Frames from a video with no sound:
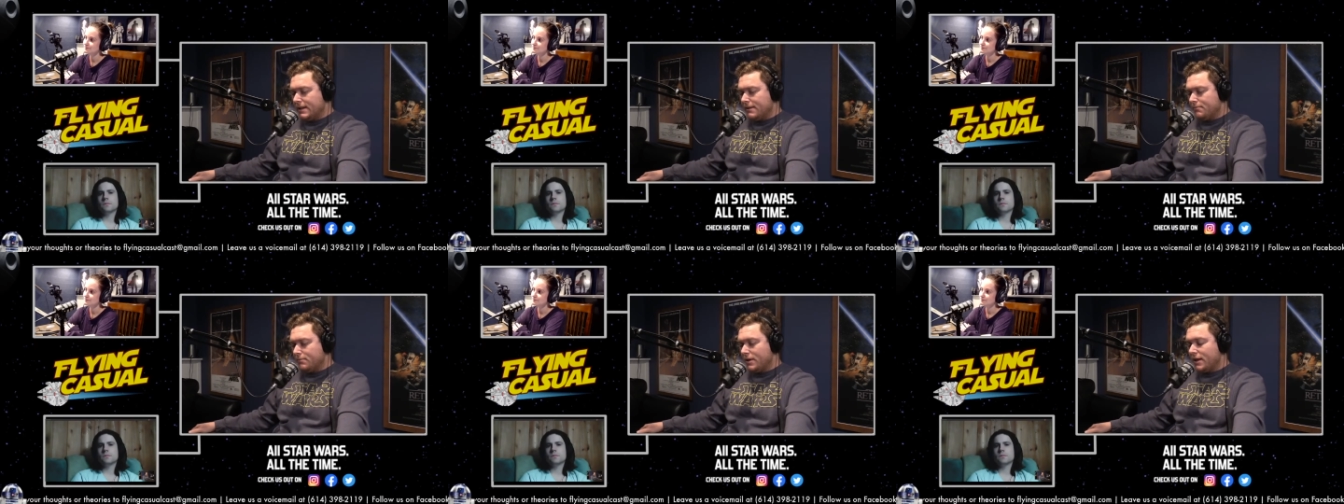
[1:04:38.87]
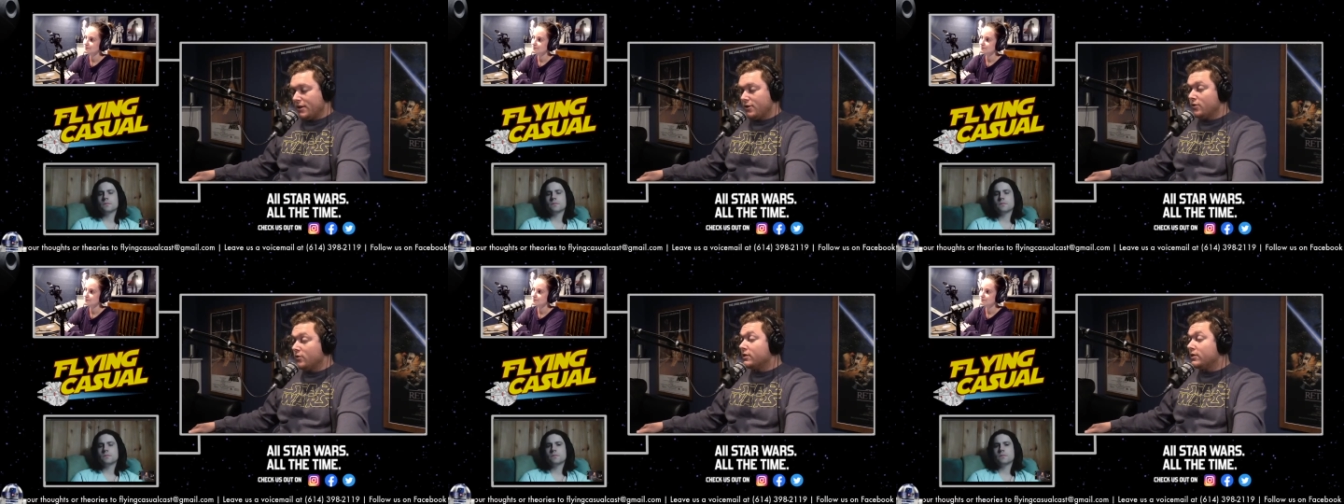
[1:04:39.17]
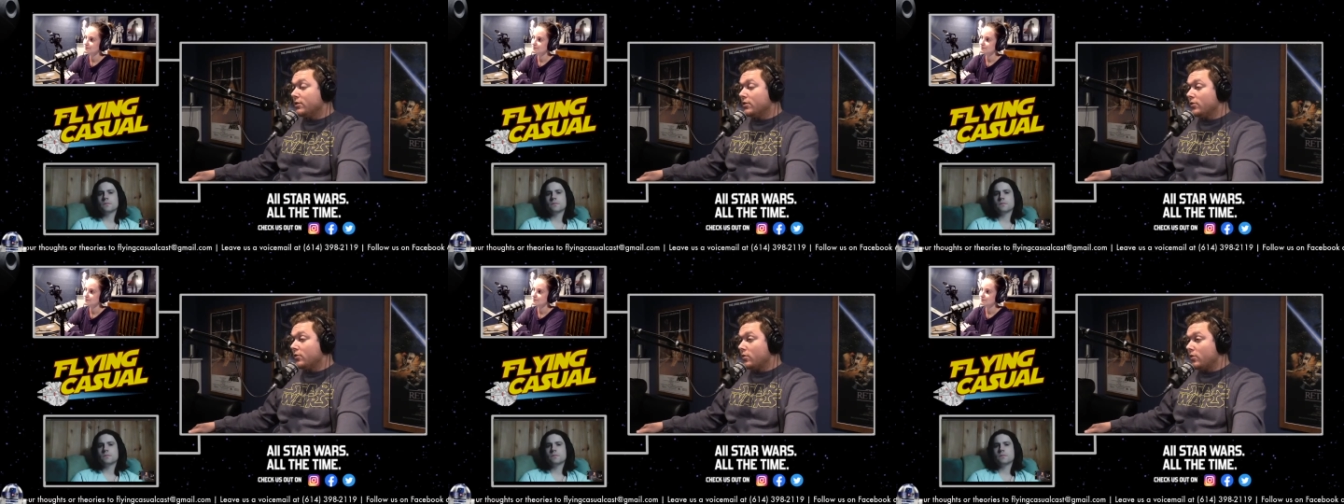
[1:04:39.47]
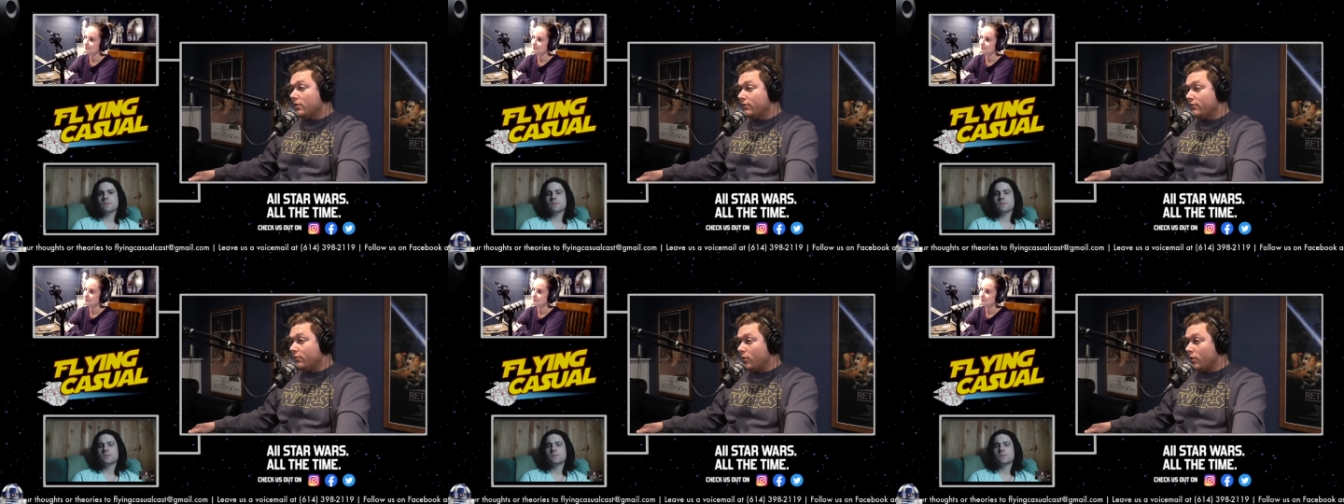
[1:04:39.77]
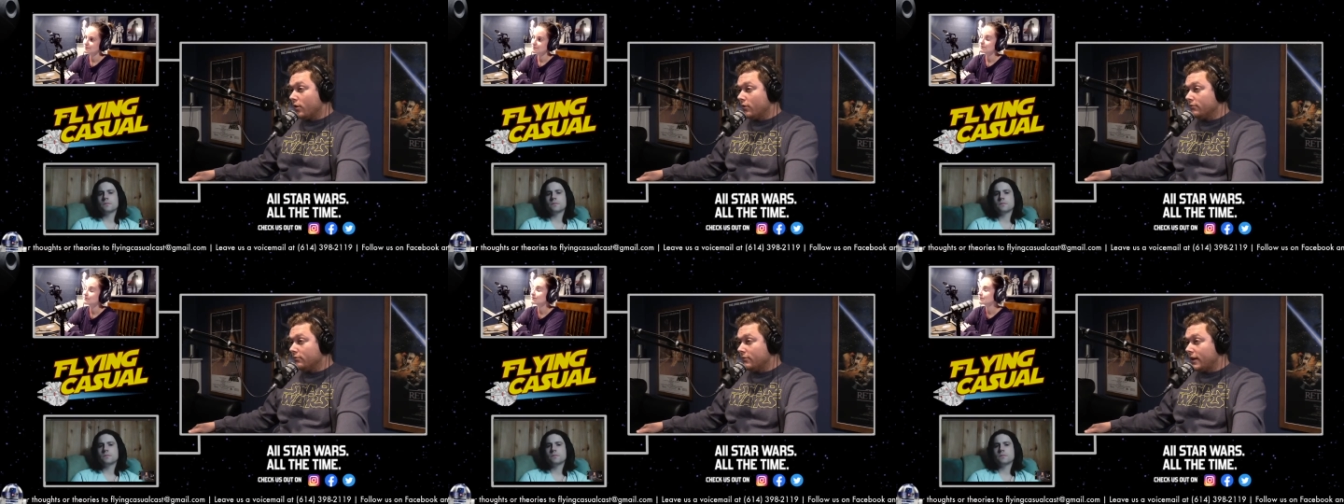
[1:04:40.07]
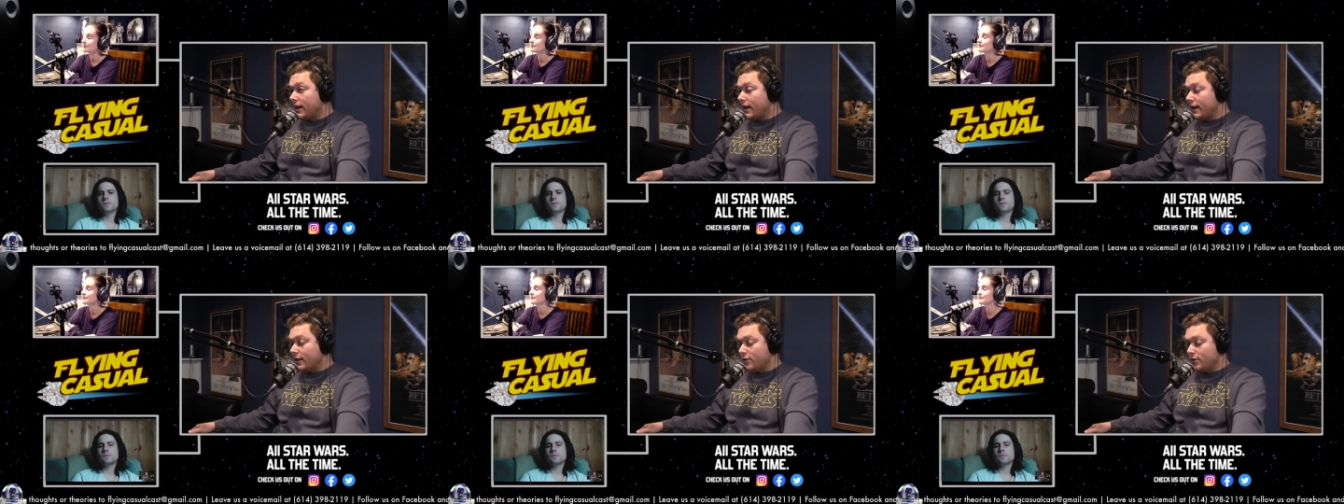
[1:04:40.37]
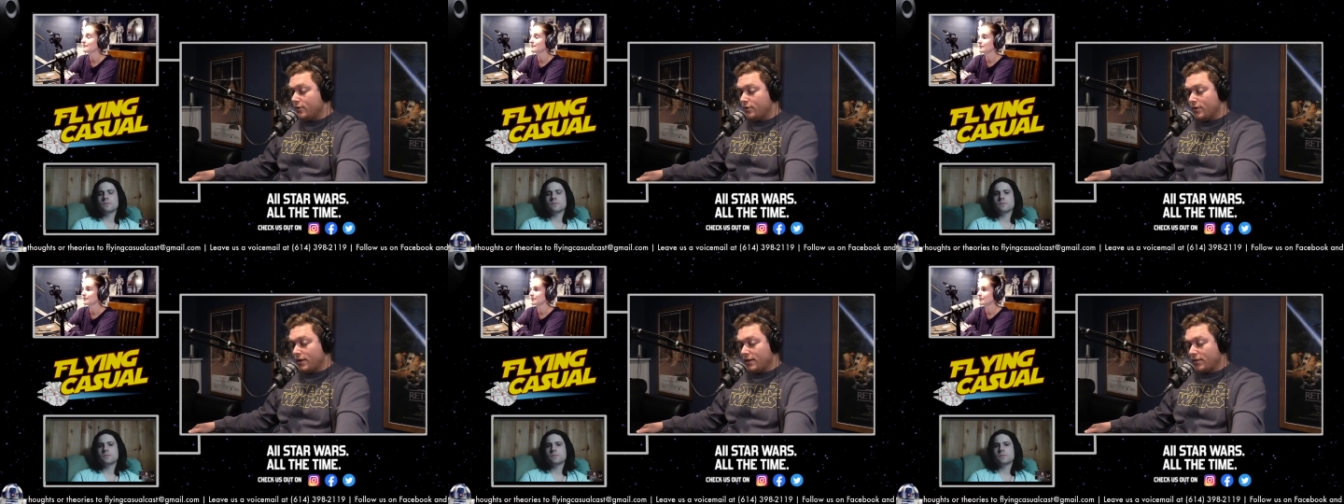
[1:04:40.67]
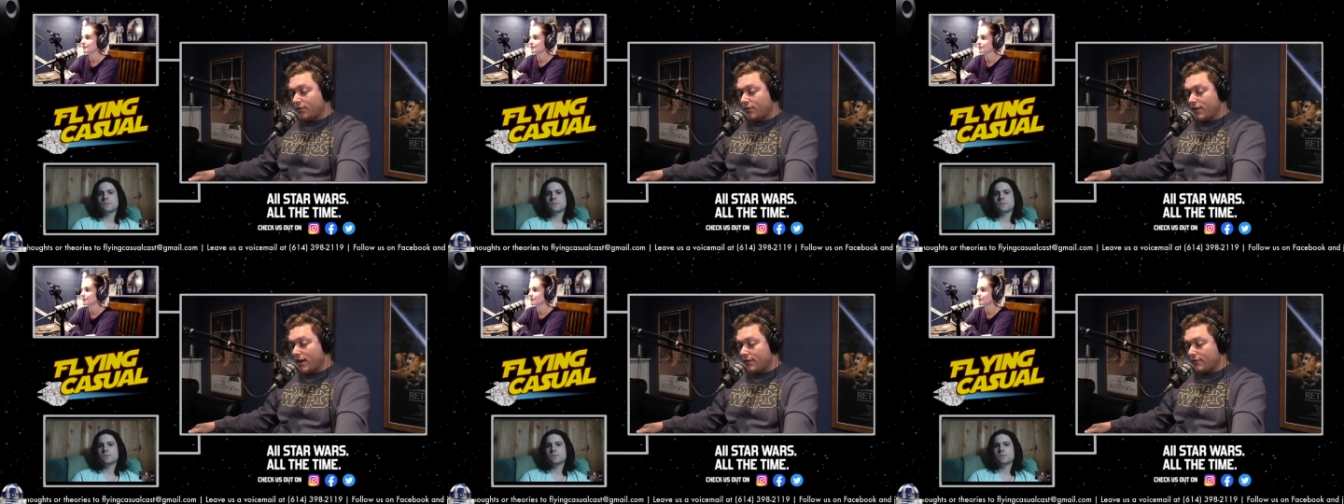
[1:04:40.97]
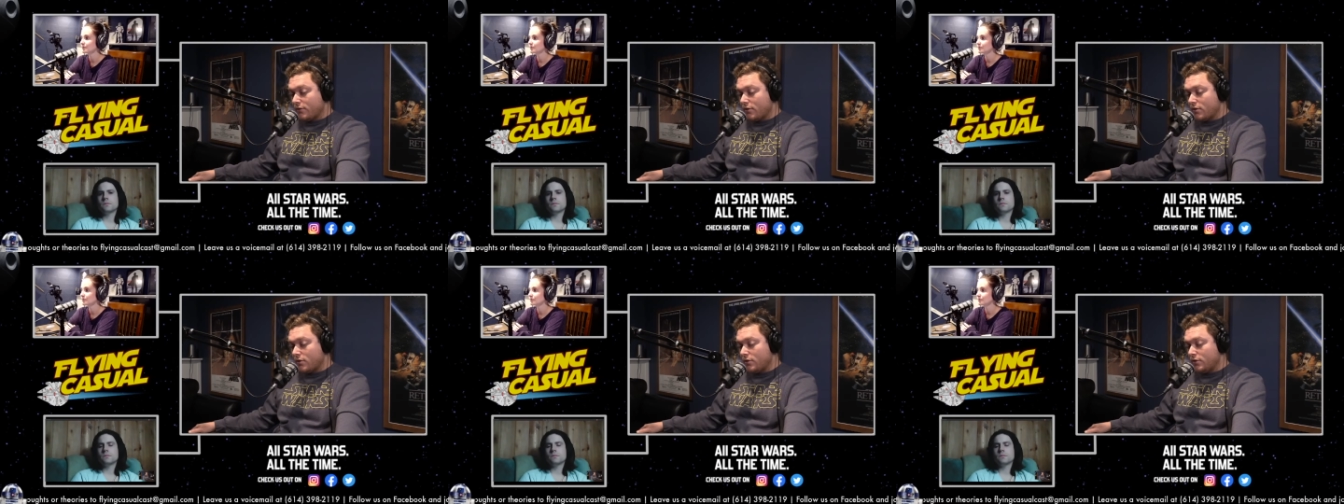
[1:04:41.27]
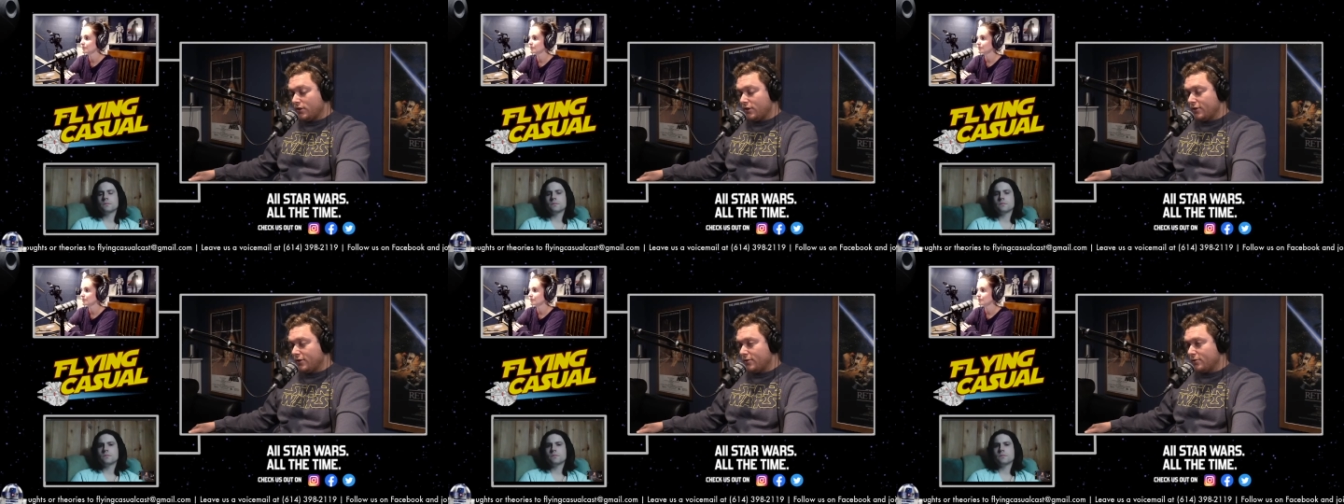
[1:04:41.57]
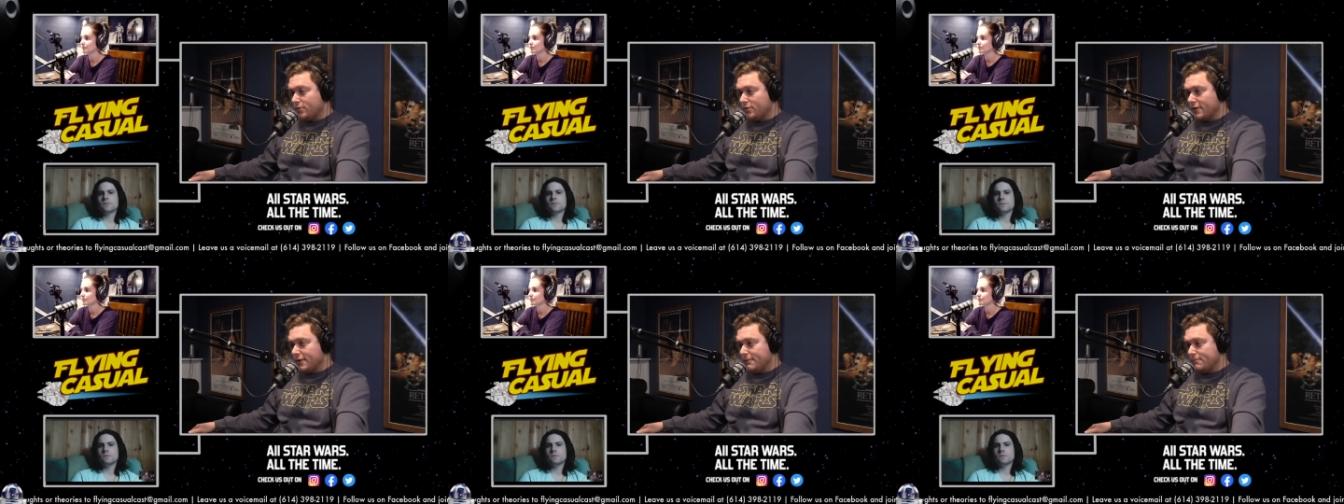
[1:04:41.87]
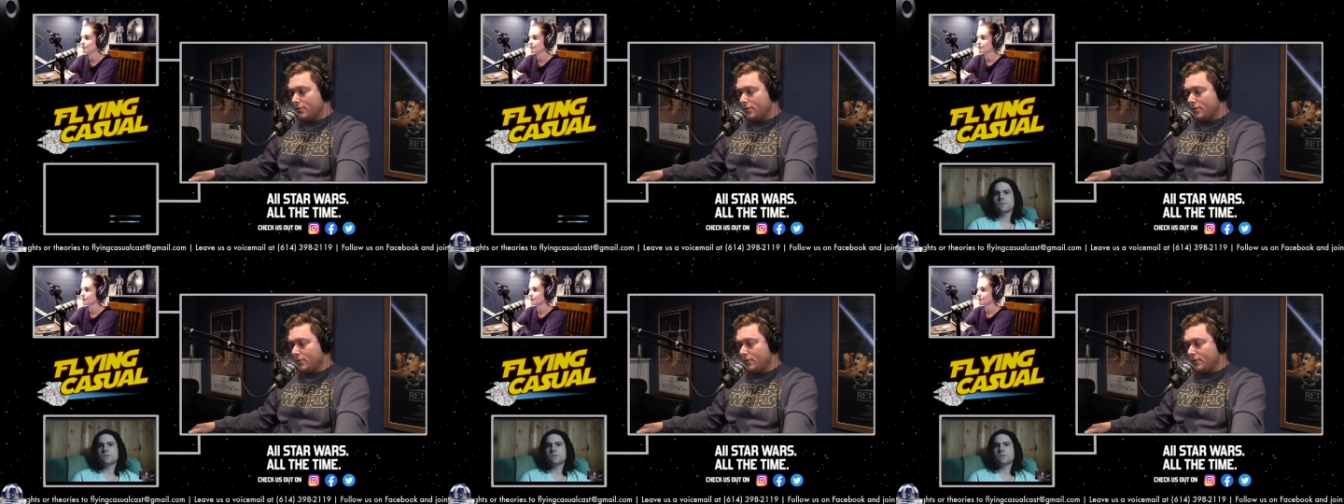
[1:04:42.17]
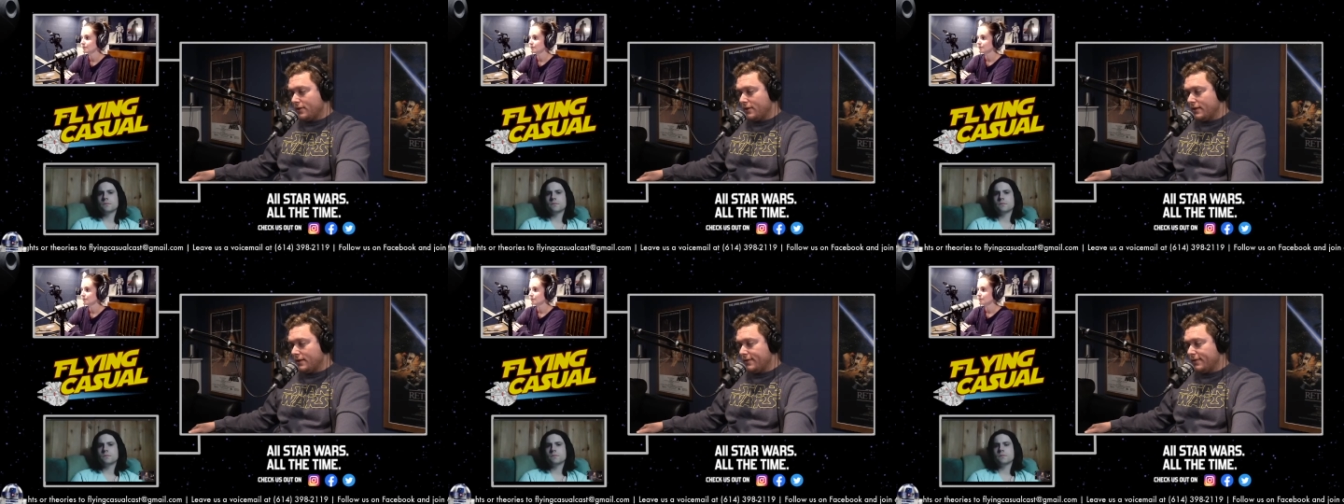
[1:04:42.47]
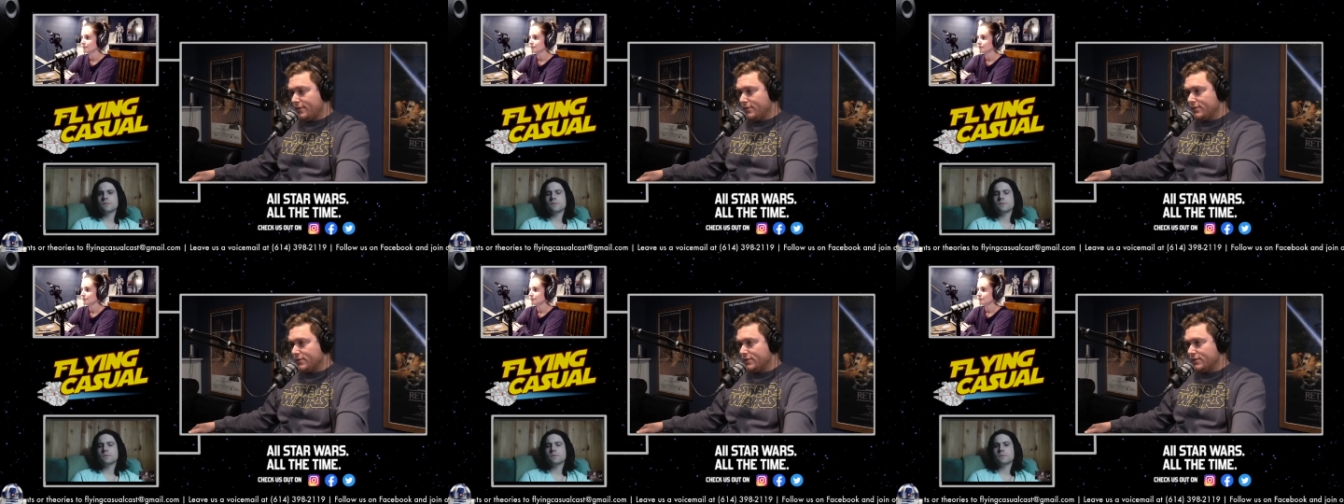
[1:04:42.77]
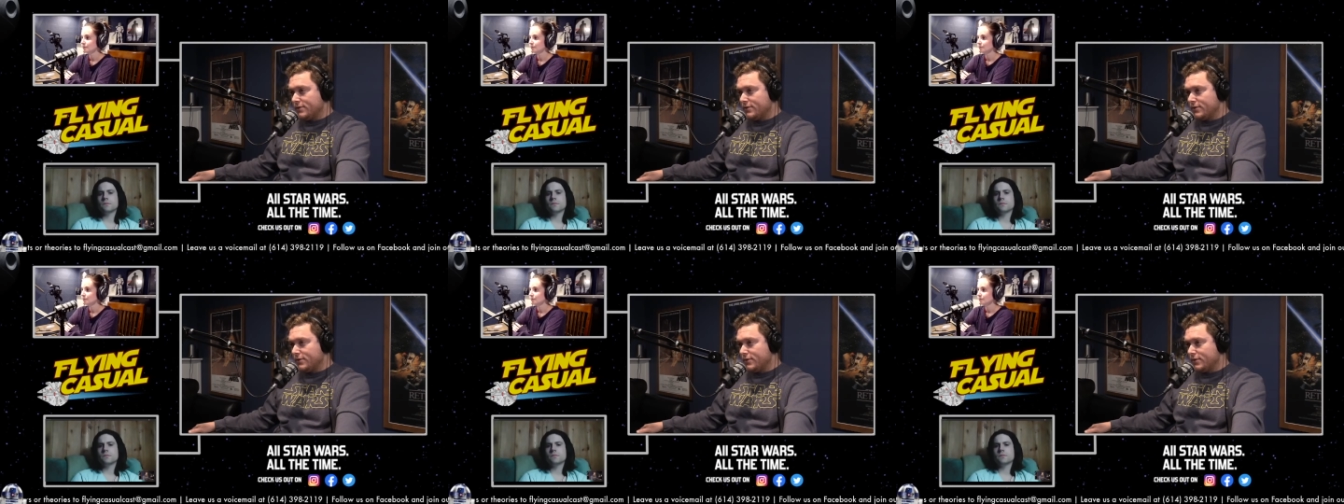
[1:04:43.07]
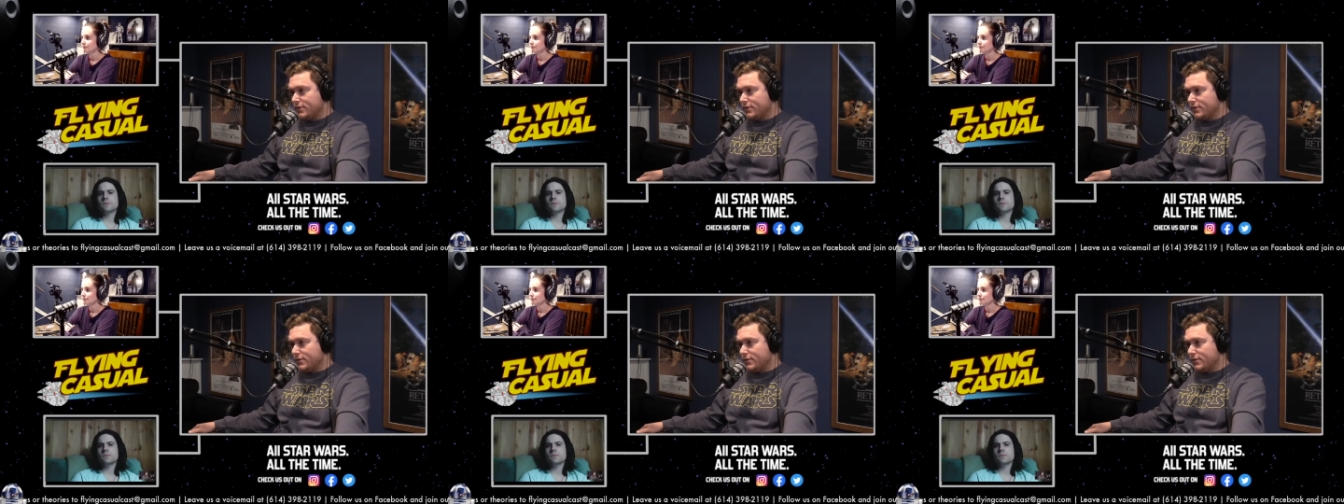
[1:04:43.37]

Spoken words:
But I know what they were going for, and I know that's Favreau, really pulling at those